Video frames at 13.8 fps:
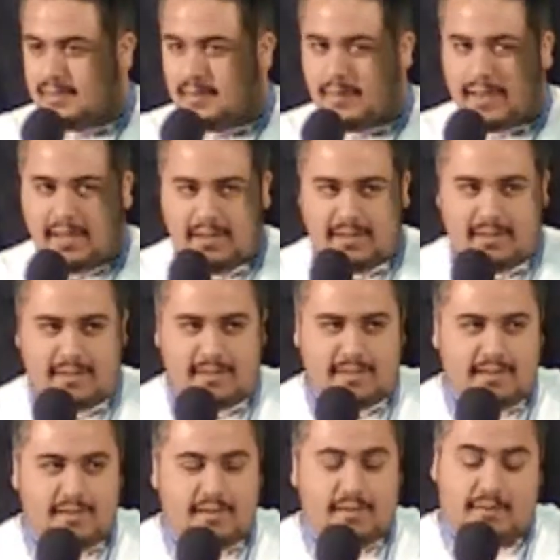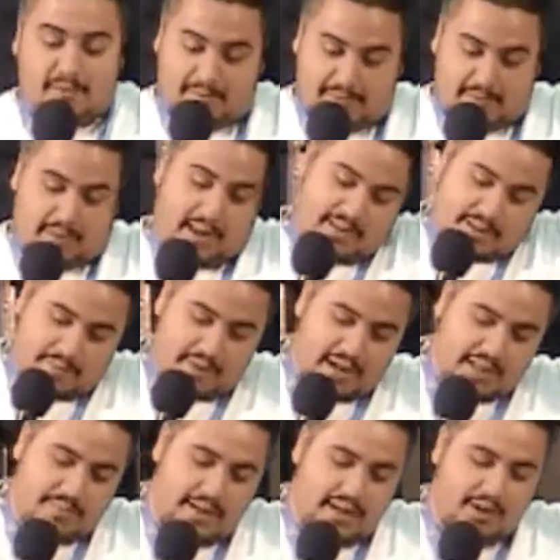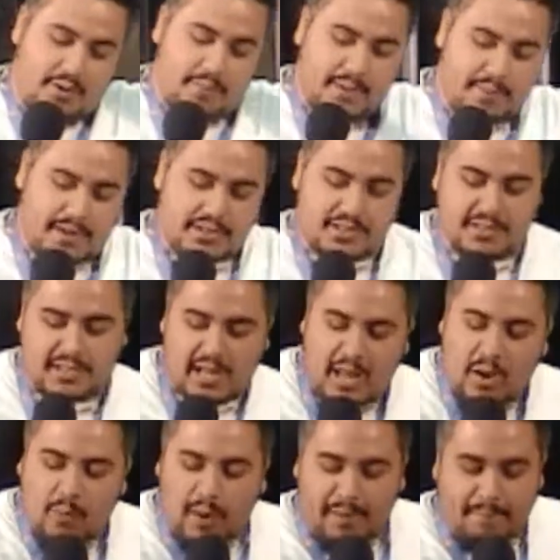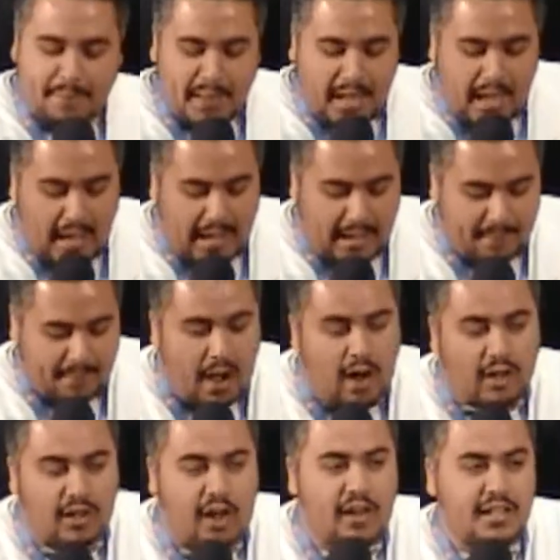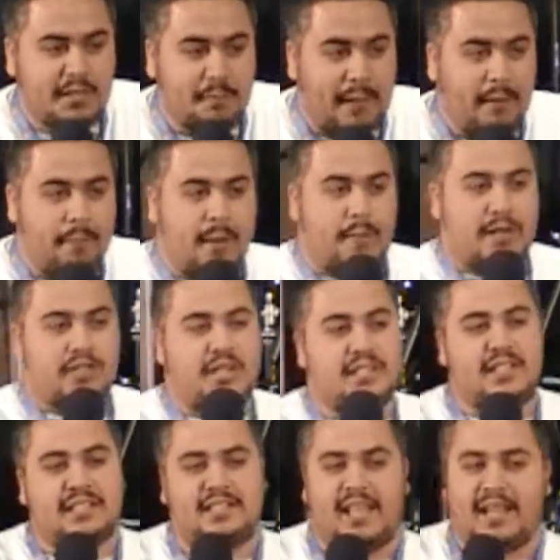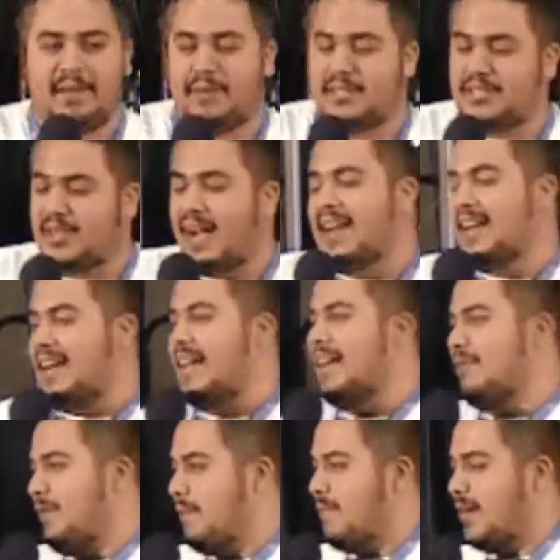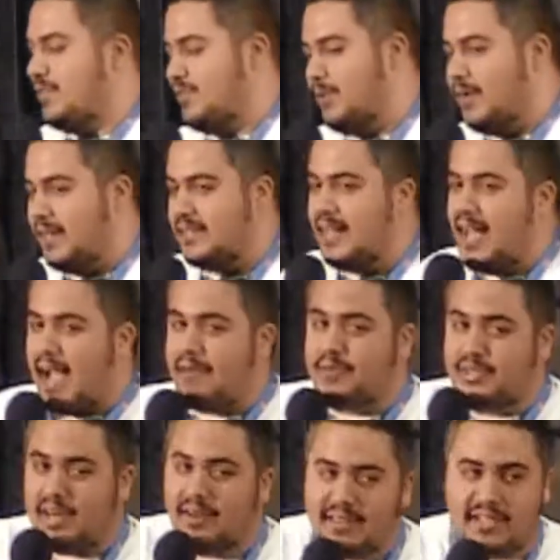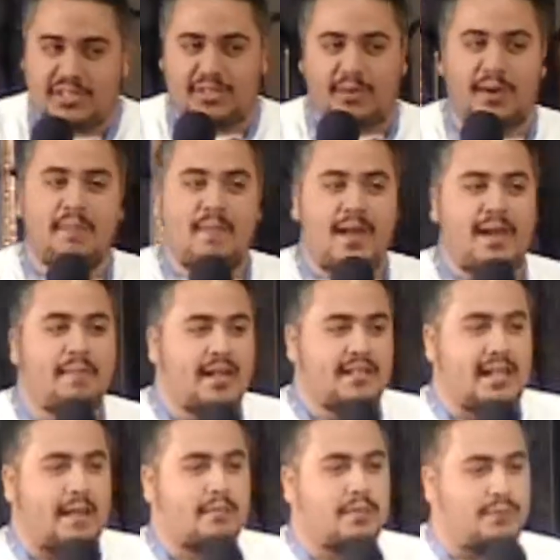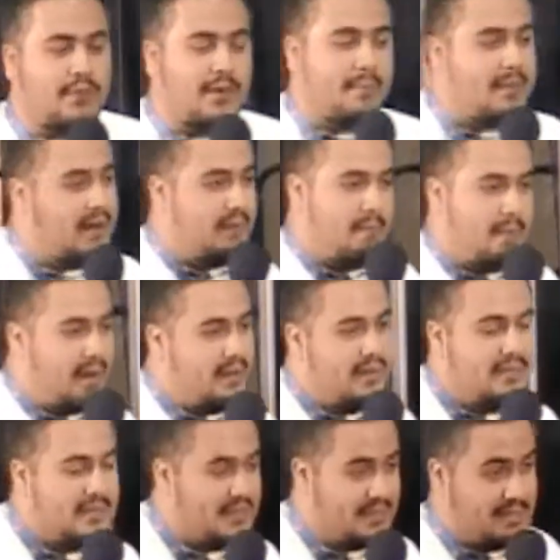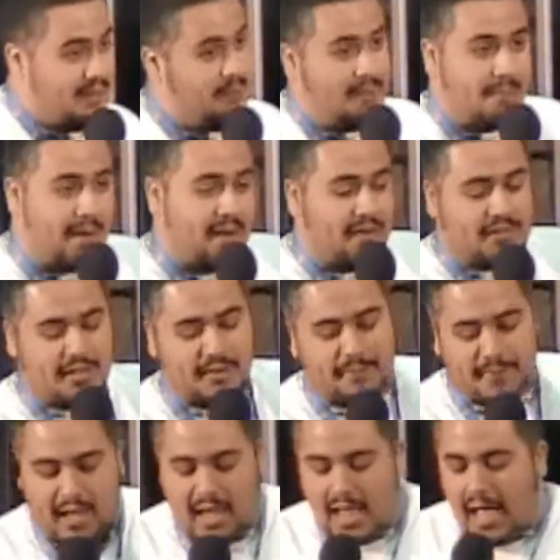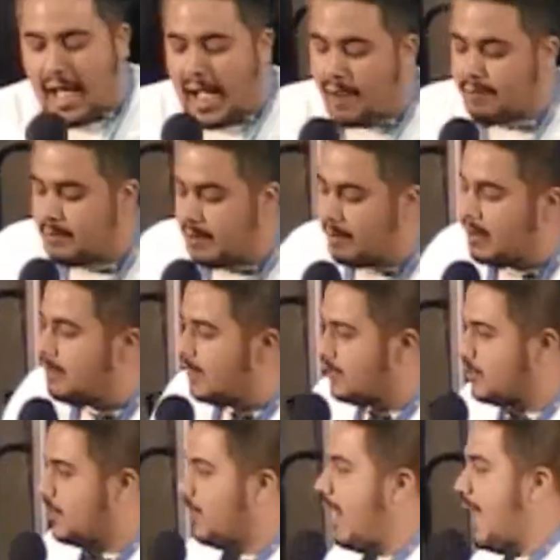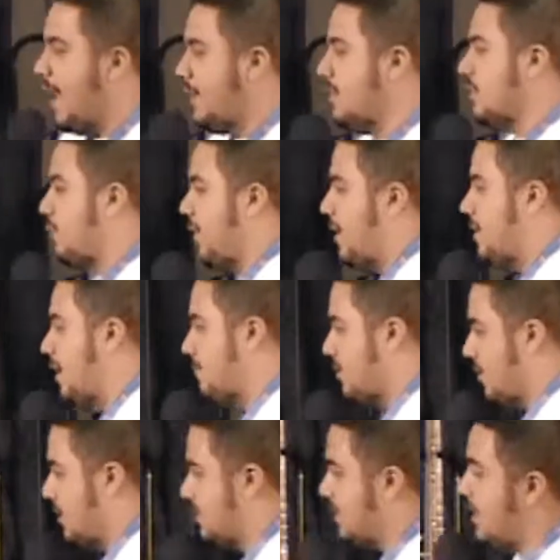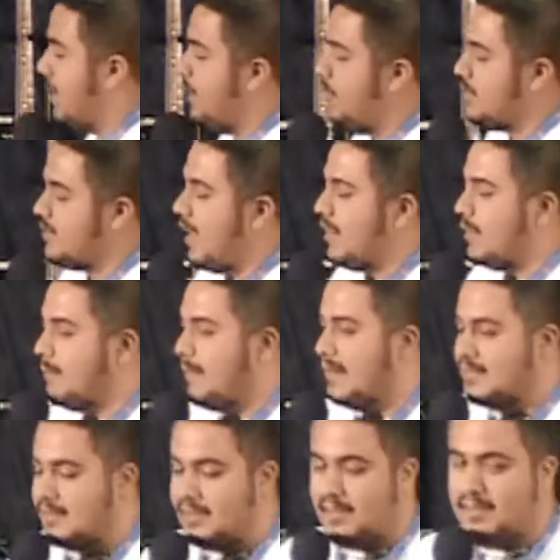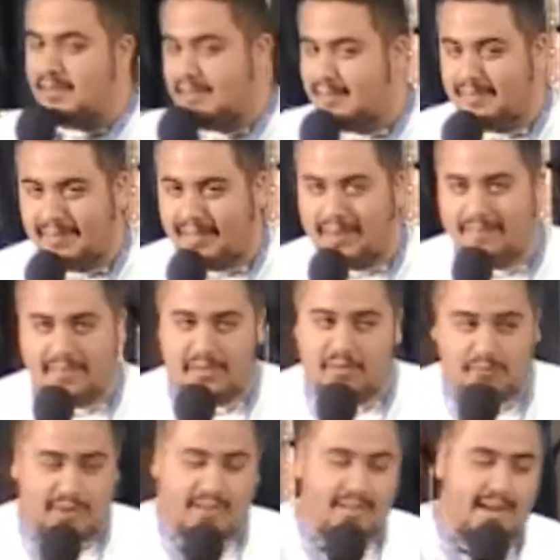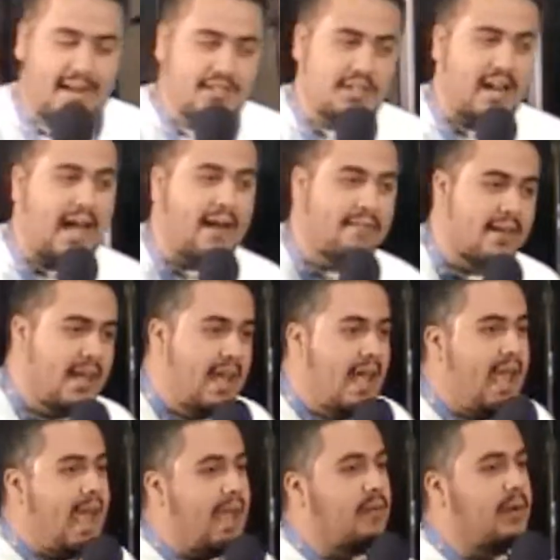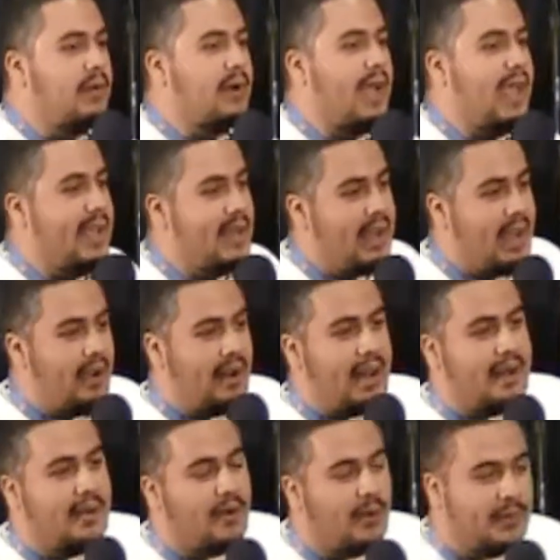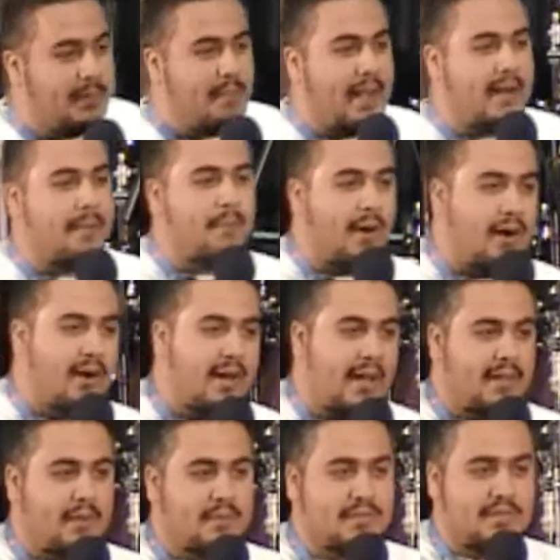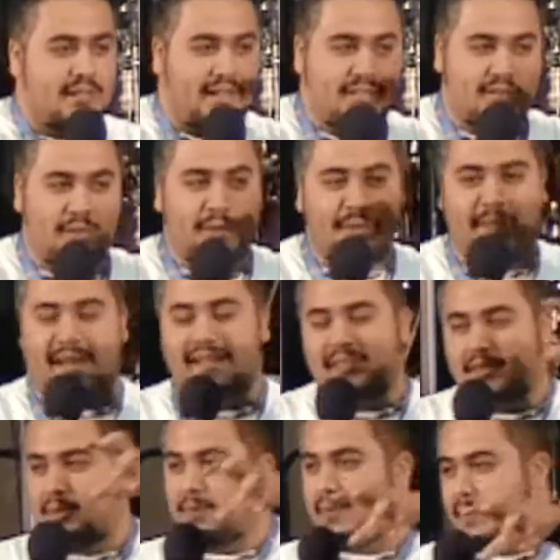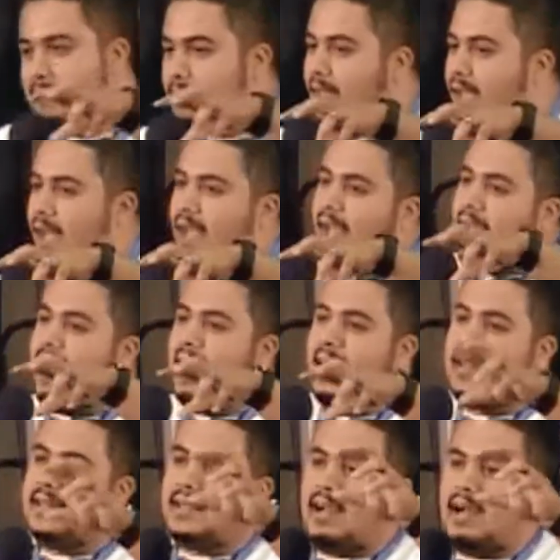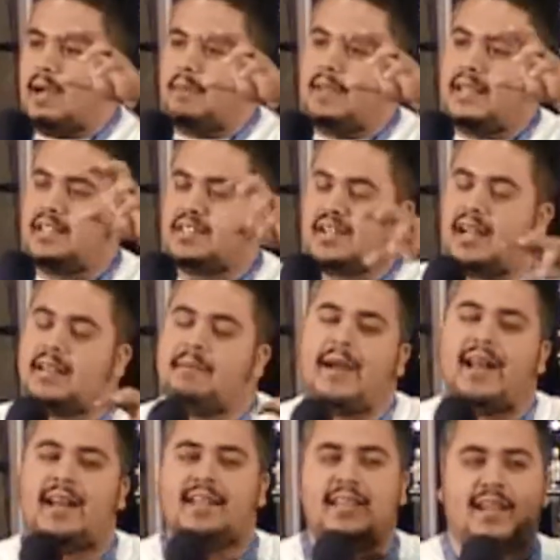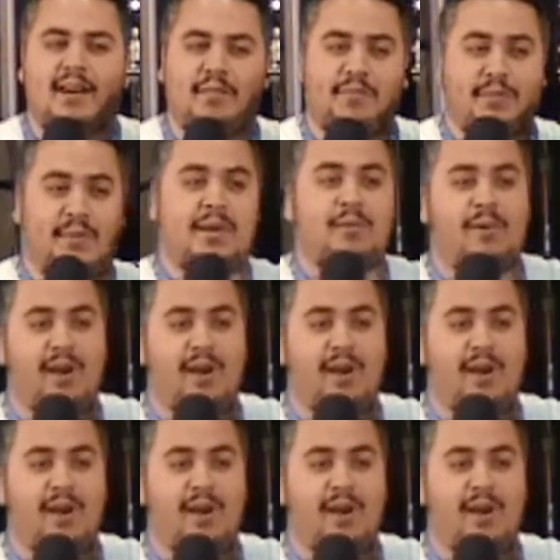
Okay. Okay, some of you guys may not know what peer pressure is. Well, I'll explain what peer pressure is in a second, but you'll kind of get it from my stories. I've shared this story many, many times before, but if you're brand new, this is going to be brand new to you. I remember in middle school, I had this friend named Chris, and he was not the best kind of good friend that I should have. And we were hanging out at an old abandoned park, and there was like this old abandoned school, and he just got the bright idea of throwing